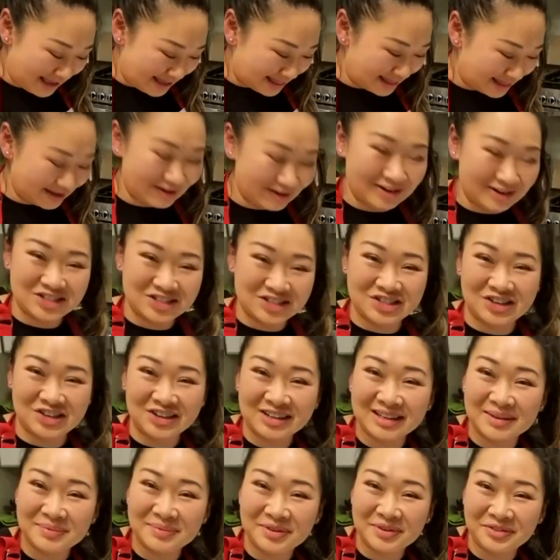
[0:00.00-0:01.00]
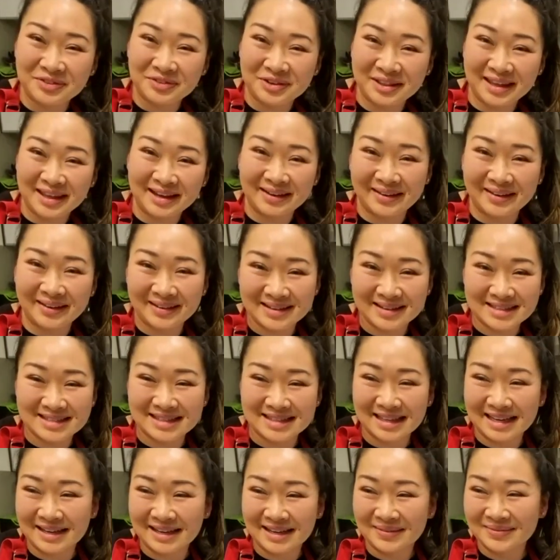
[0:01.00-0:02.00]
their hot chocolate before they go to
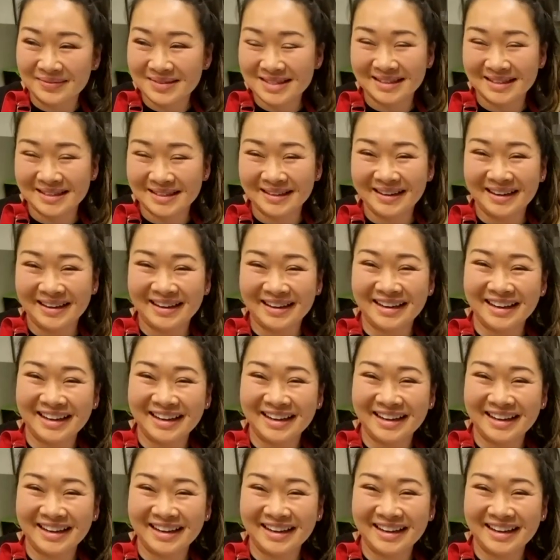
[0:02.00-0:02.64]
sleep. So